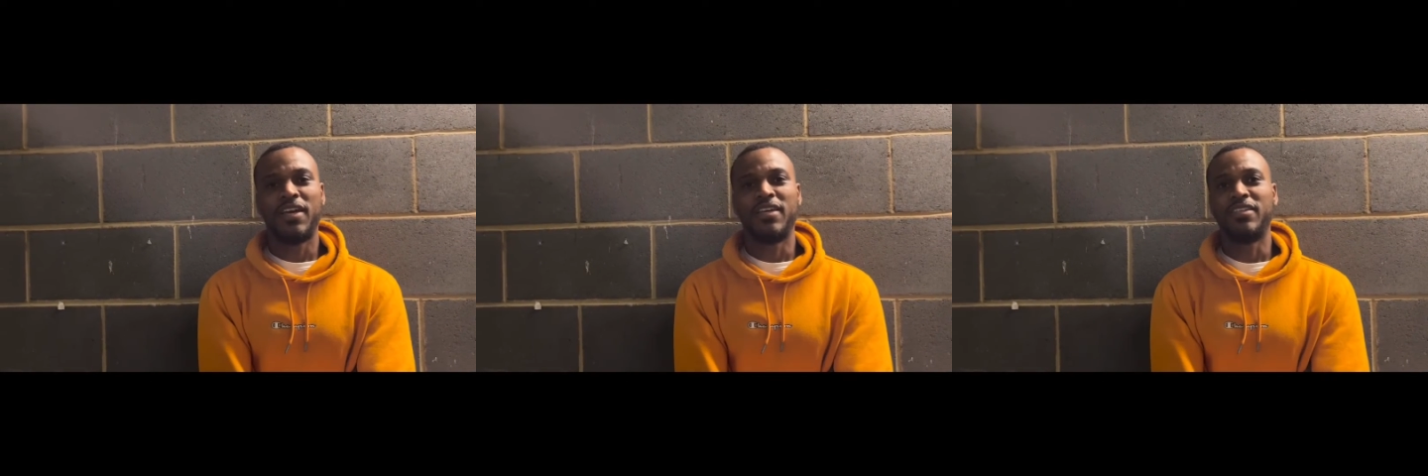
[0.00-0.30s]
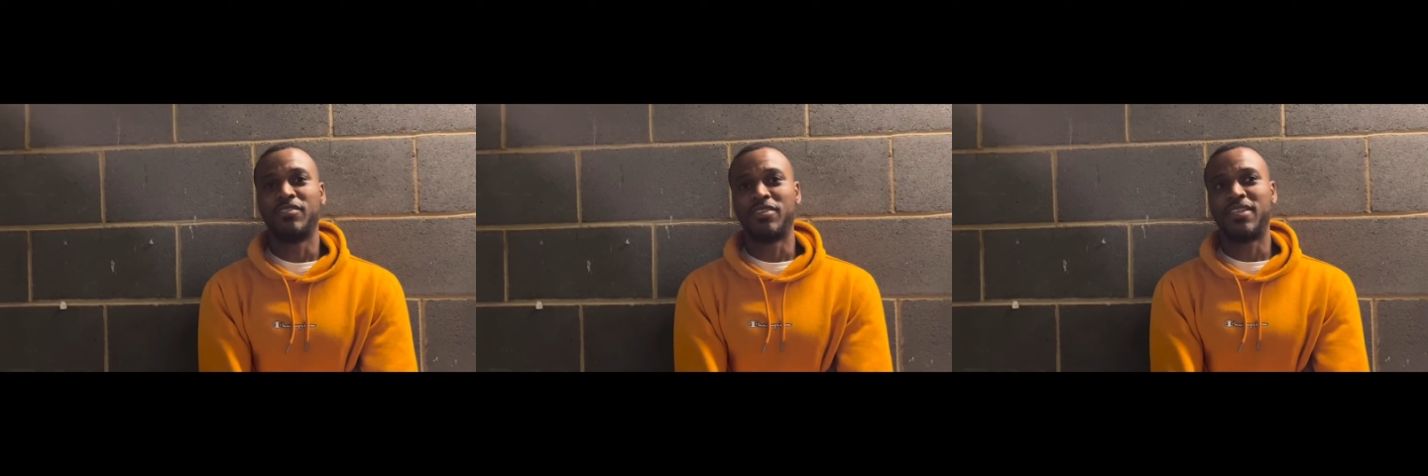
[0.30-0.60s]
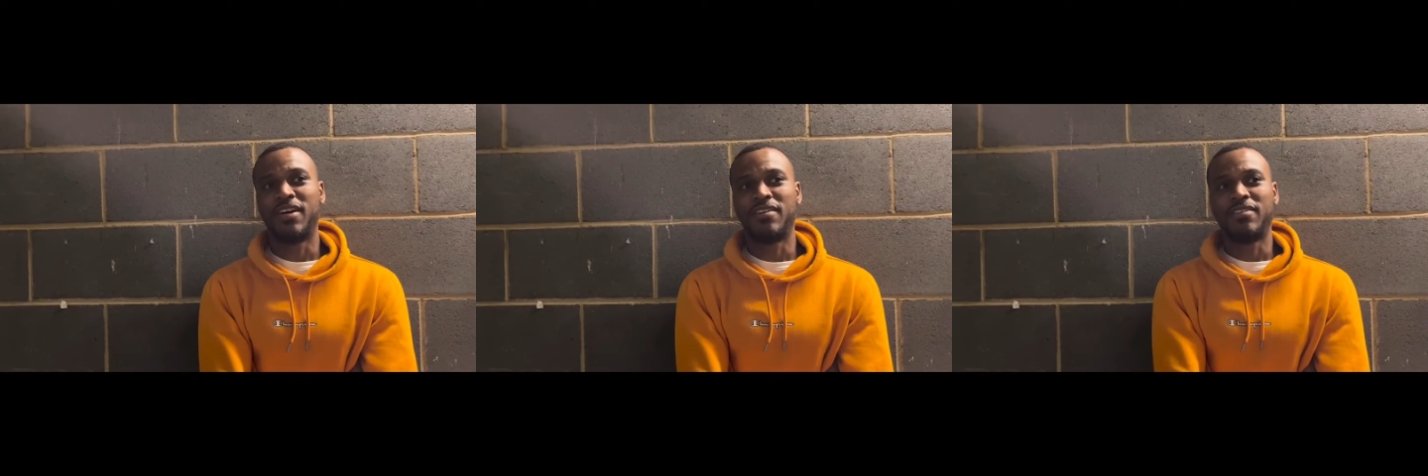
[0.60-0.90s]
He knocked
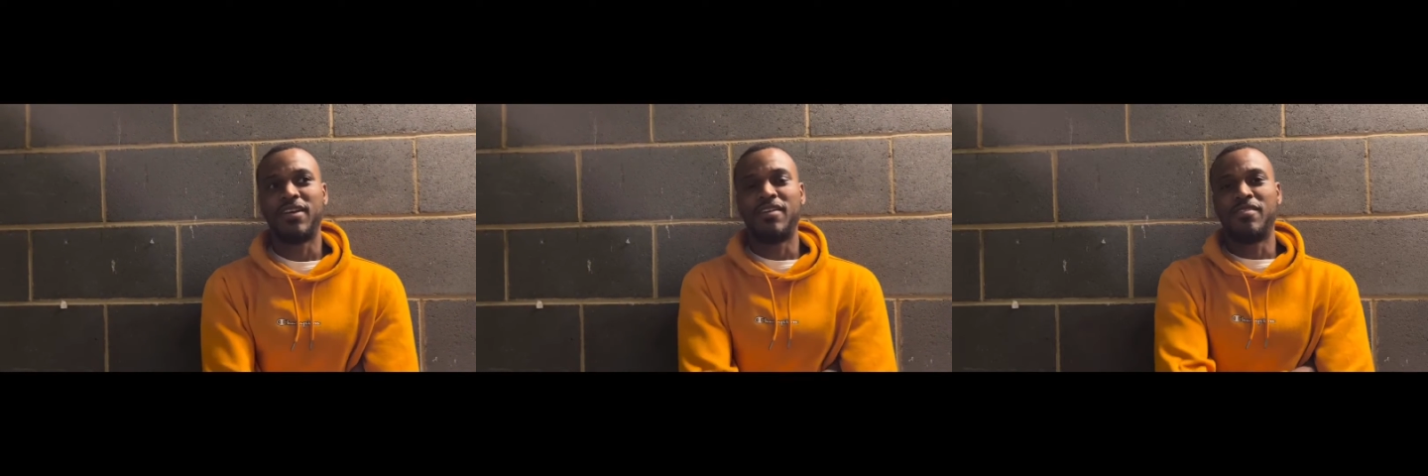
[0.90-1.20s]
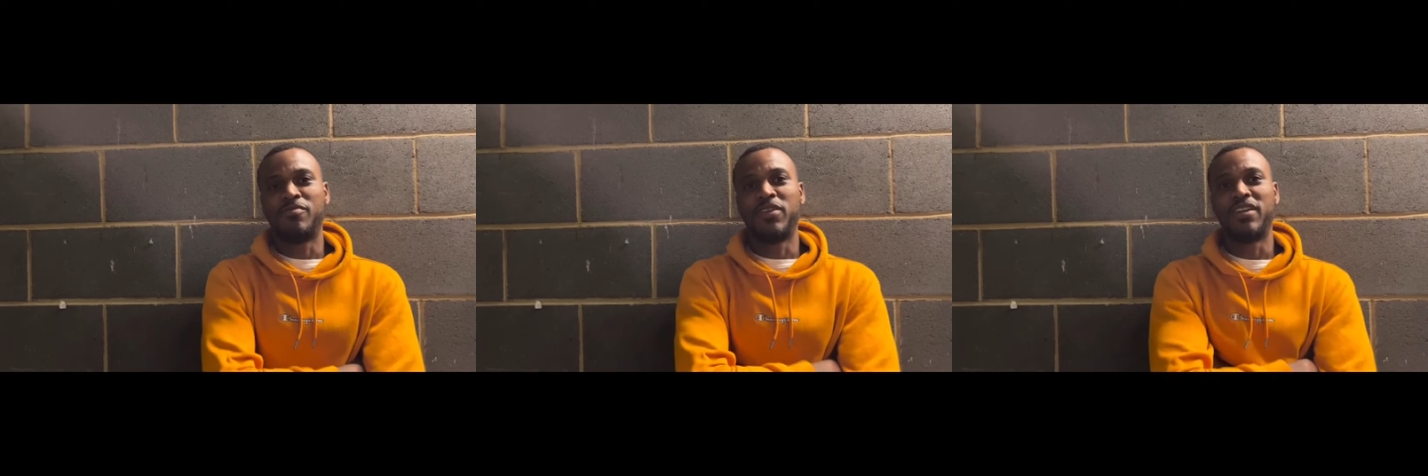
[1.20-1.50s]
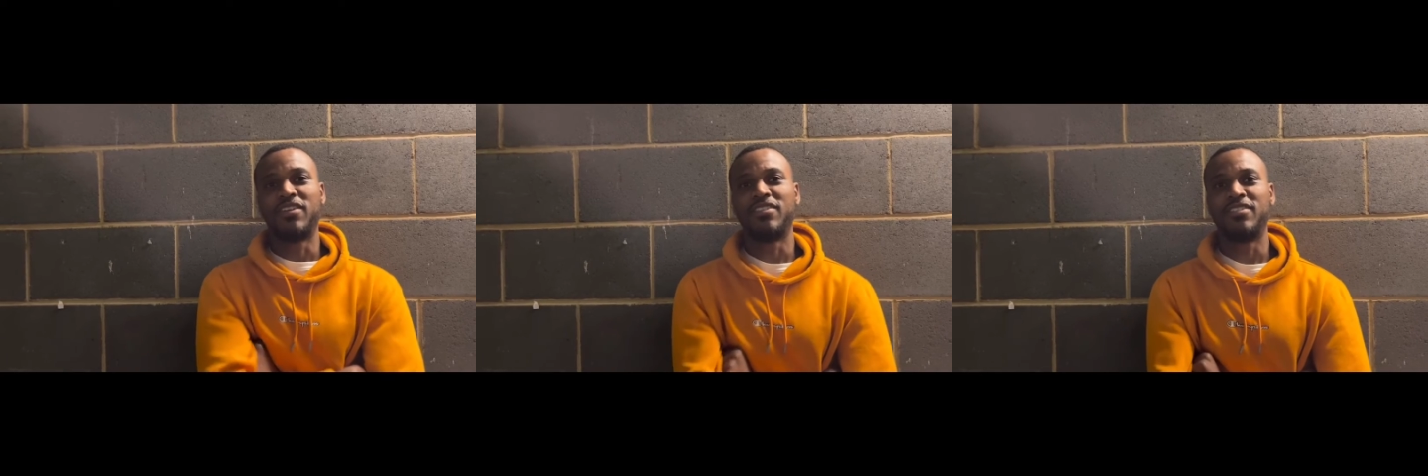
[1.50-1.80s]
out that Willie
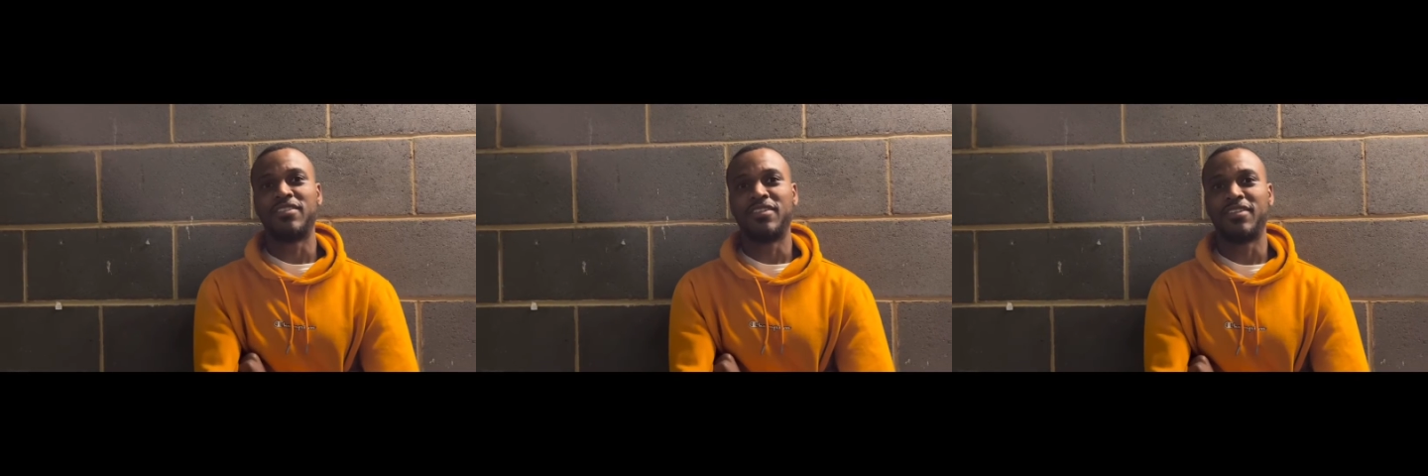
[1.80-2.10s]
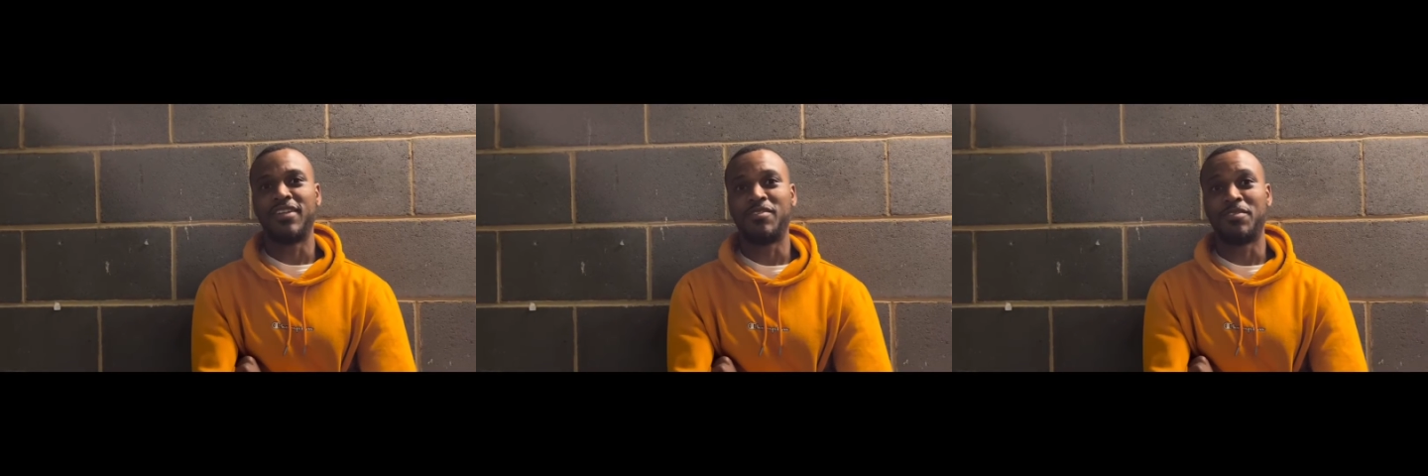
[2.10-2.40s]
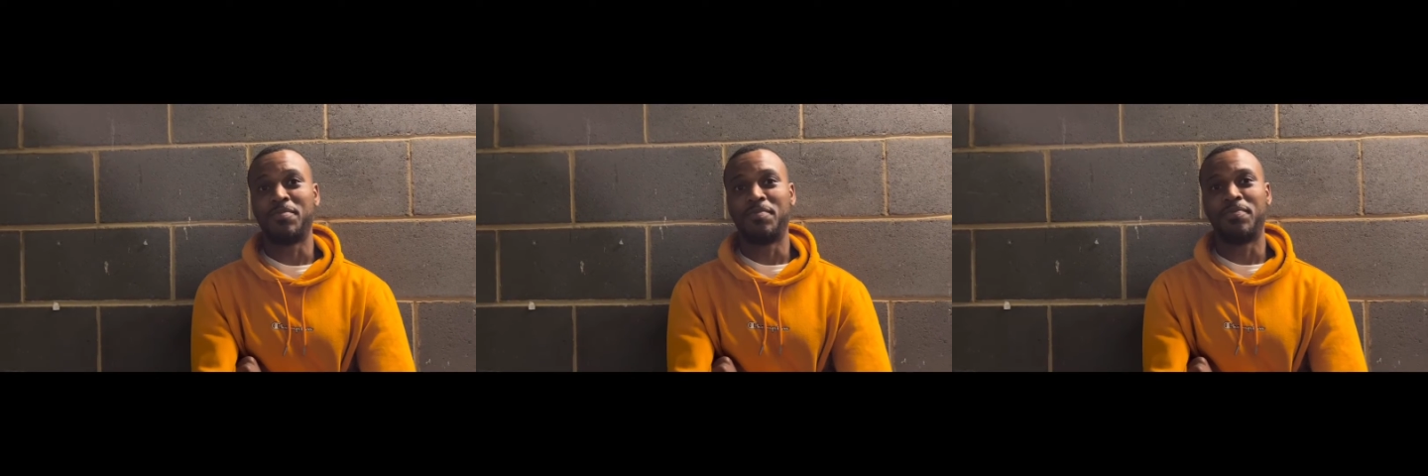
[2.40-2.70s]
Hutchinson. That was
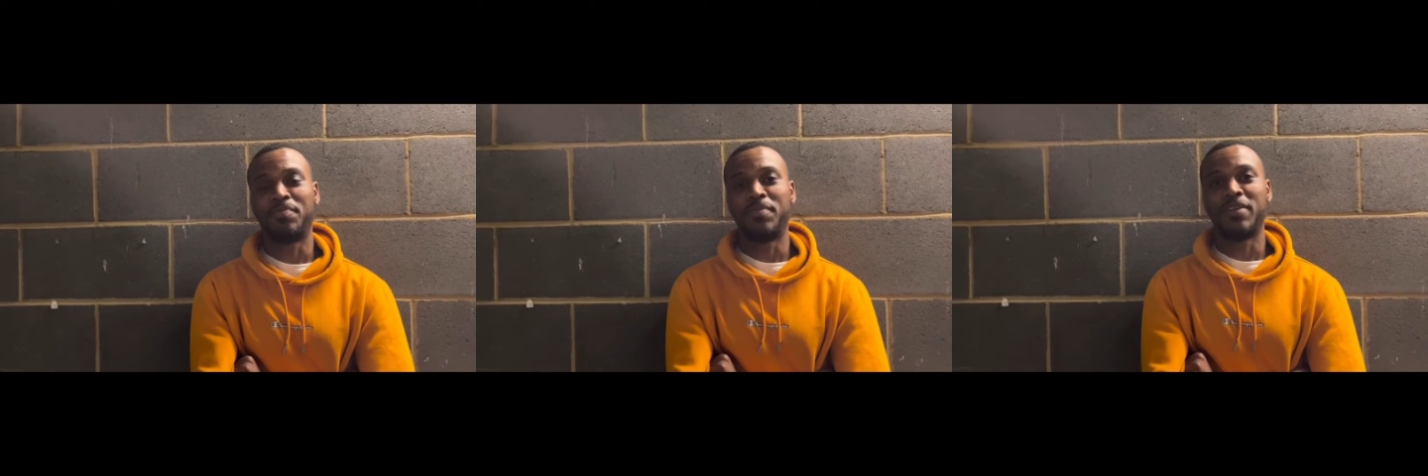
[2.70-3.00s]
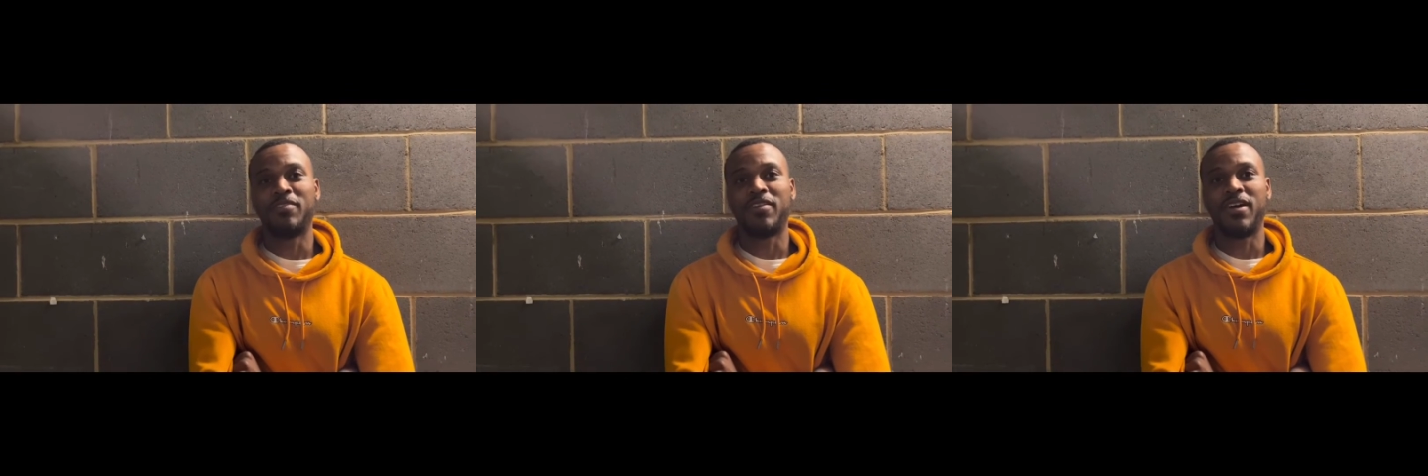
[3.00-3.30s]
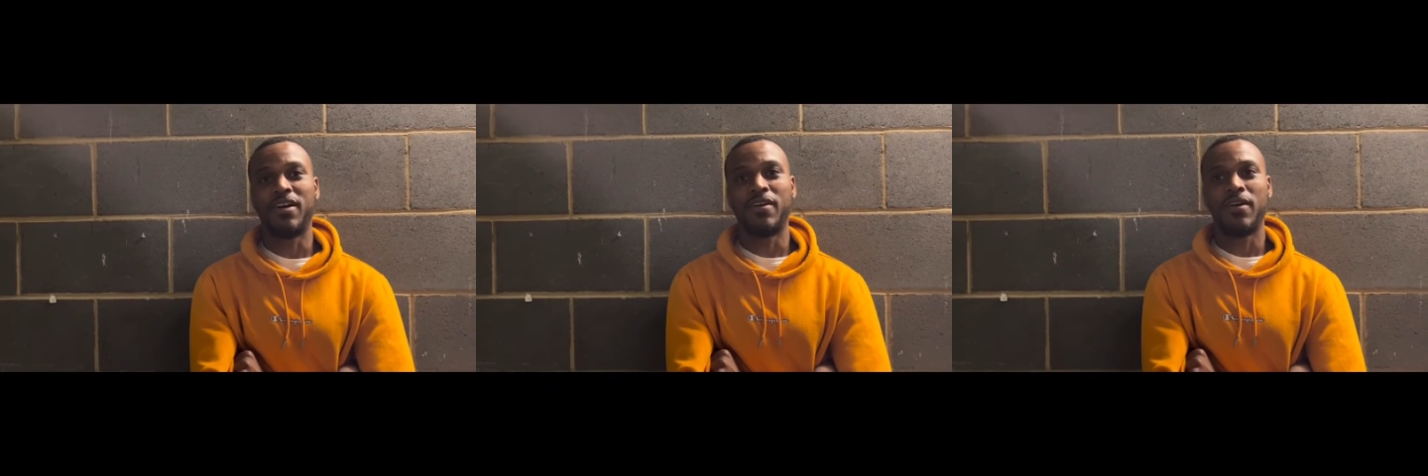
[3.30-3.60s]
a big knockout.